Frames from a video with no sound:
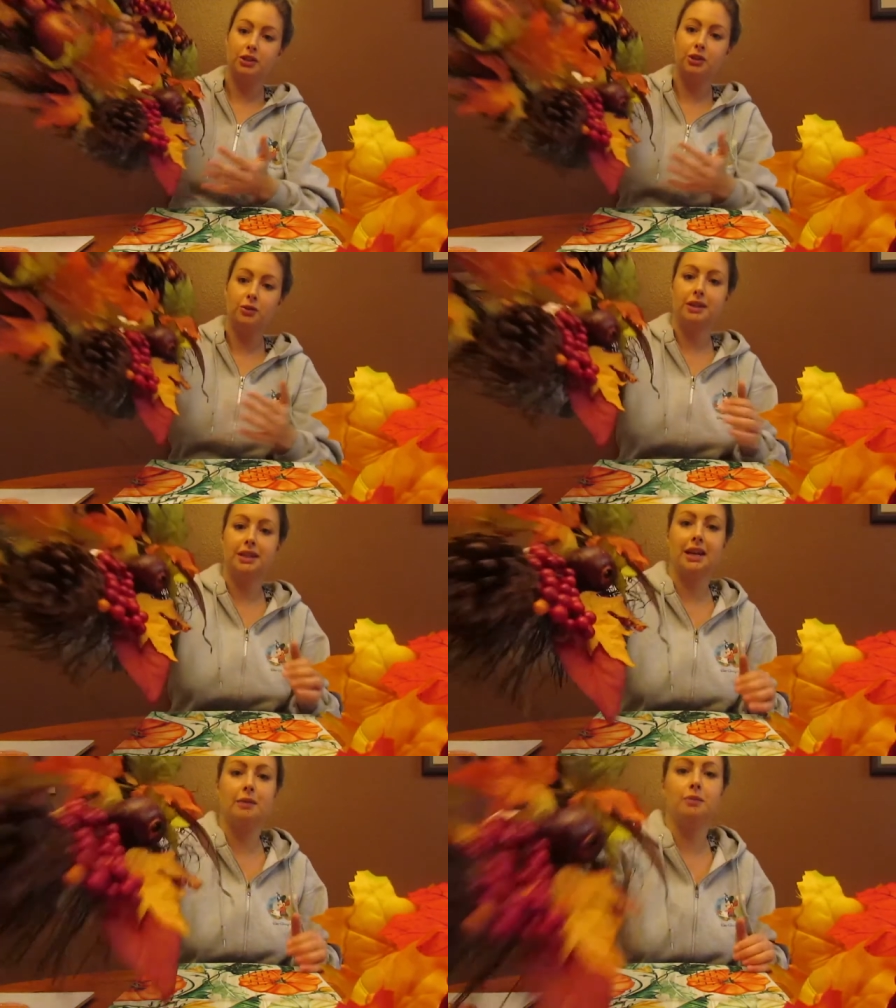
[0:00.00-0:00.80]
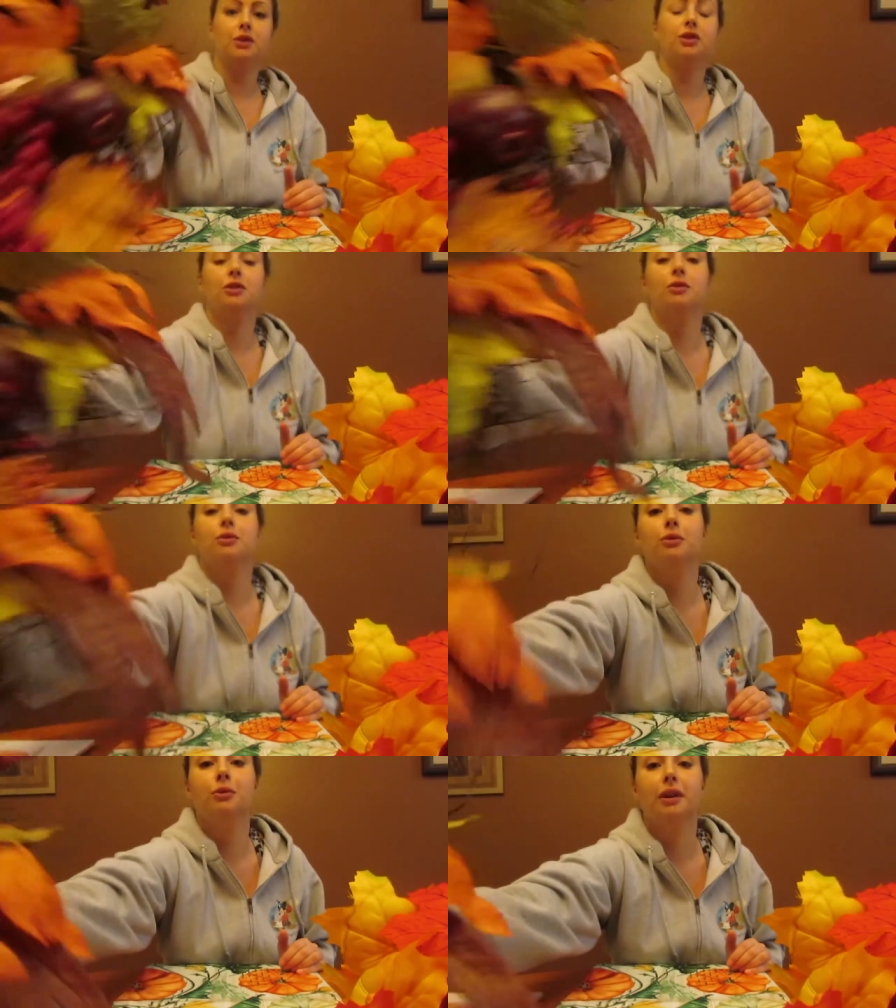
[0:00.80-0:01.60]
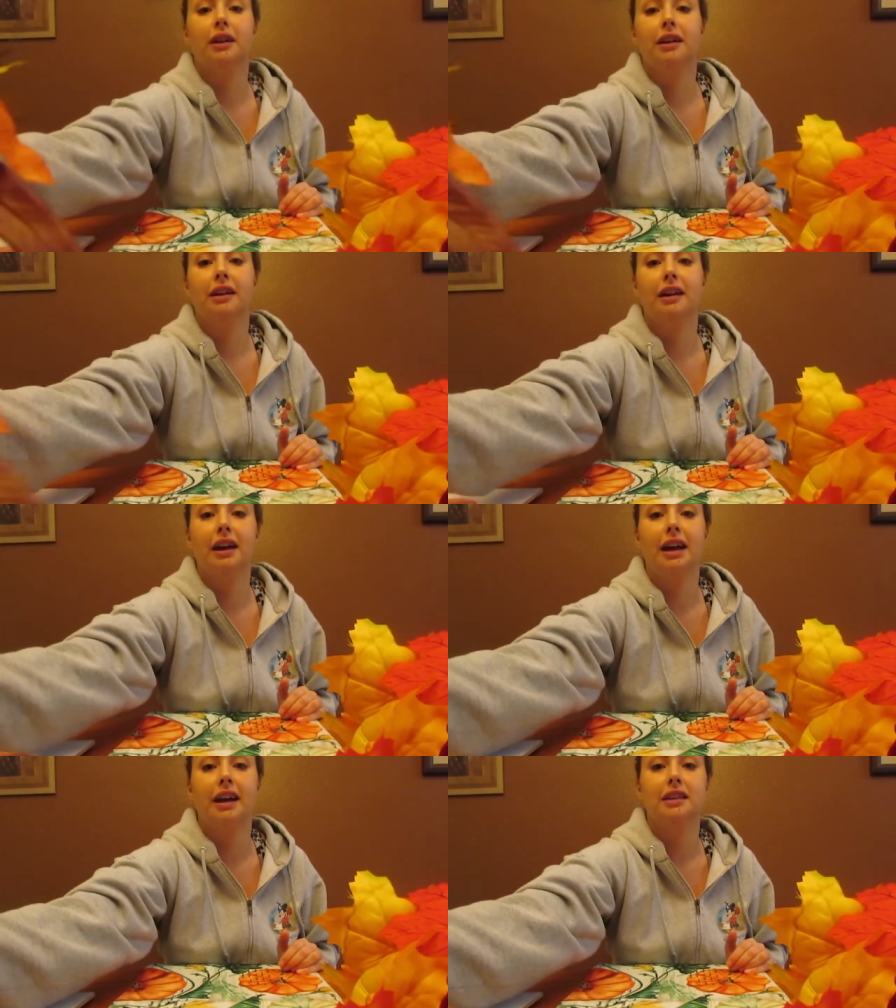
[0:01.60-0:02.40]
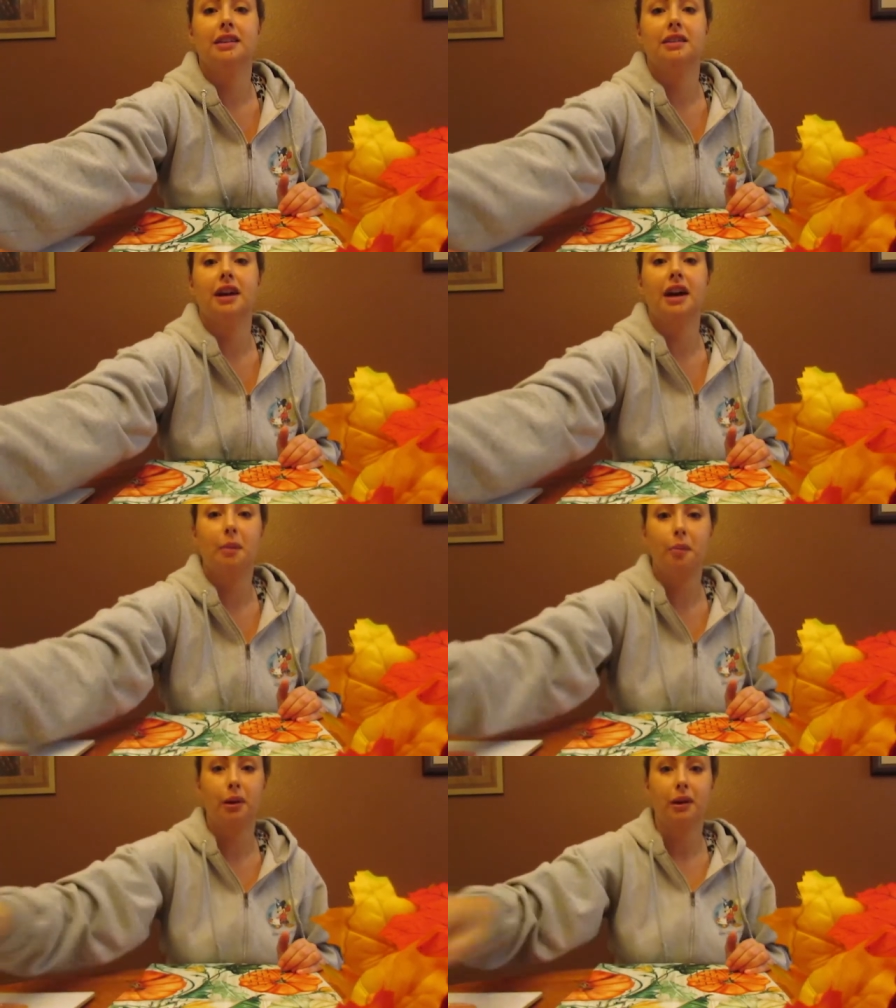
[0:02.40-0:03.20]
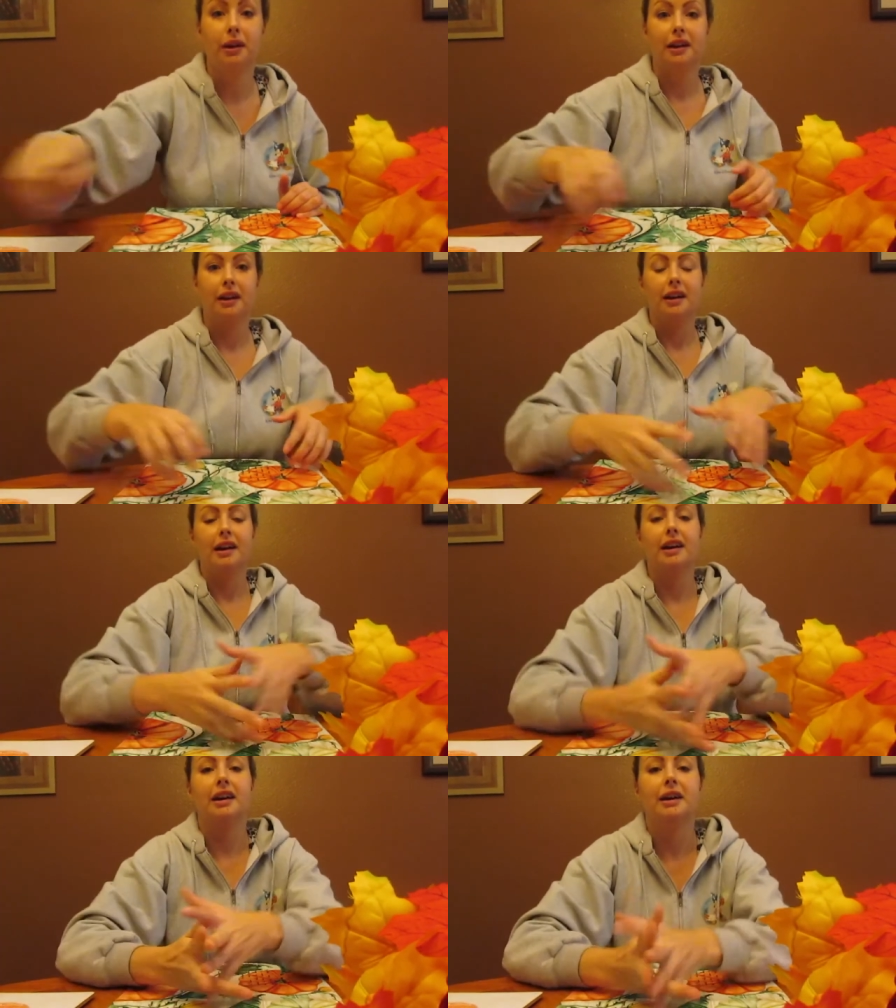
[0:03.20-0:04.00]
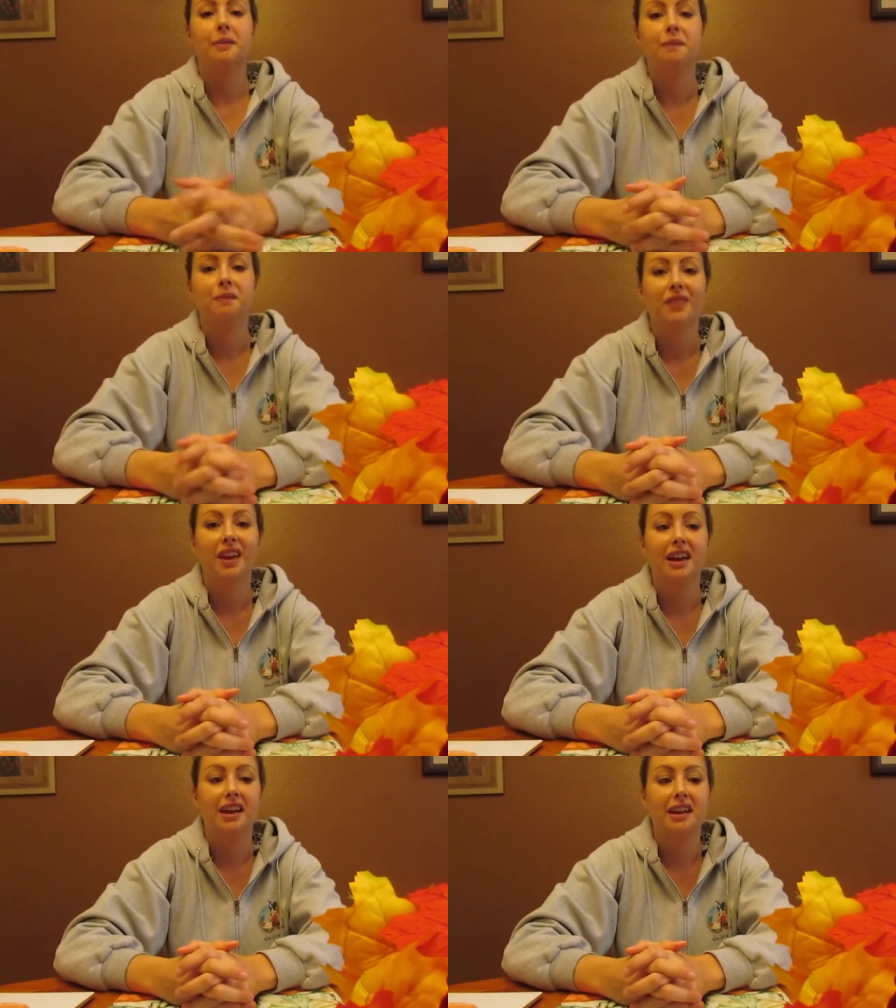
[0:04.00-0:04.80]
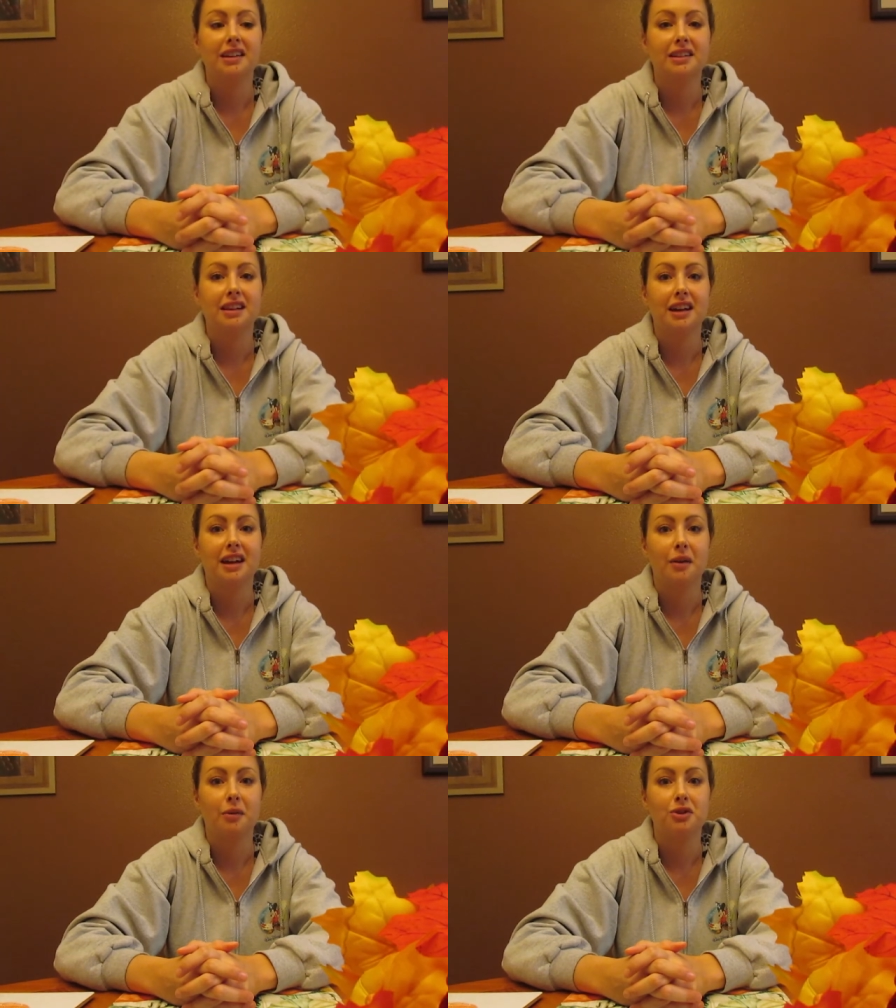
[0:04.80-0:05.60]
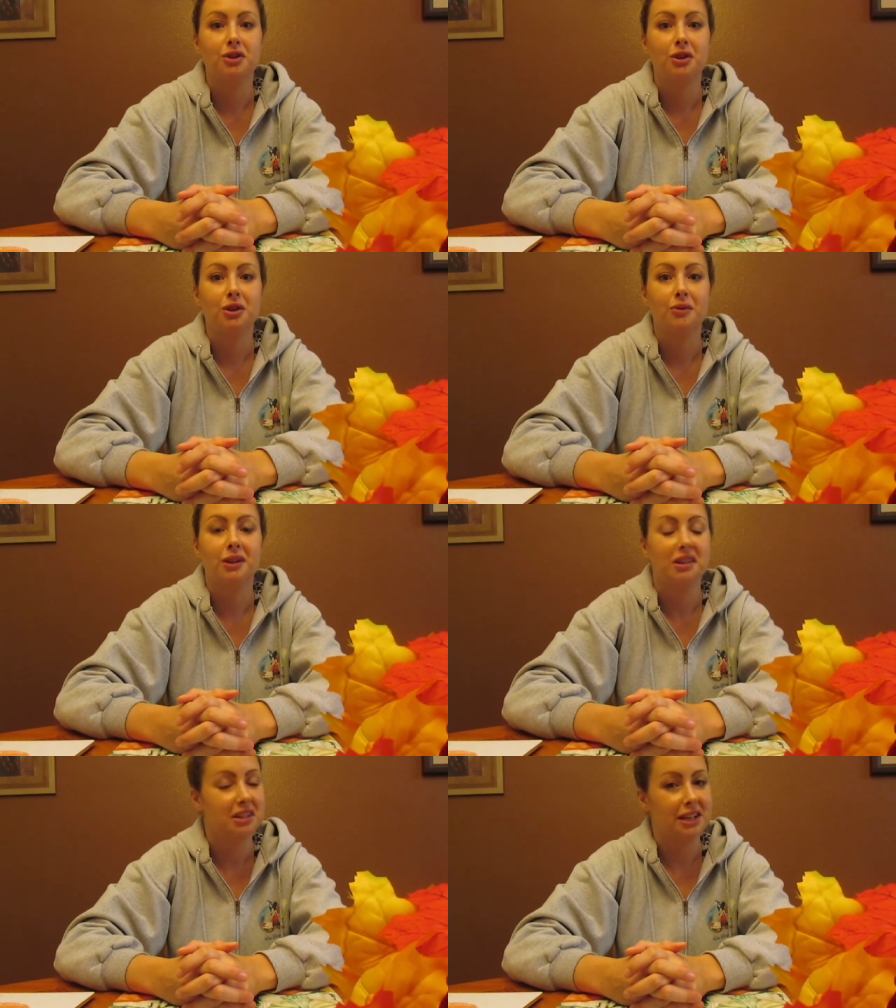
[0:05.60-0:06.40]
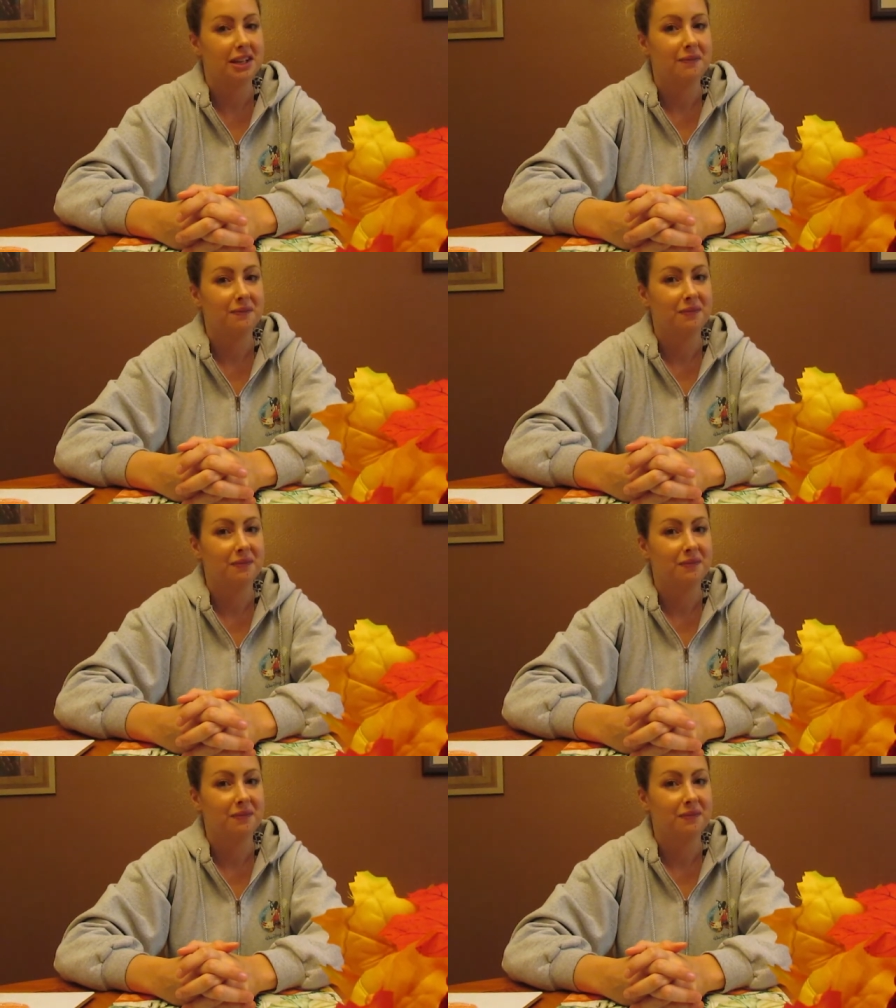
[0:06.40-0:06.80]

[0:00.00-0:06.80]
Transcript: to attempt to hang these up and I will show you what it looks like.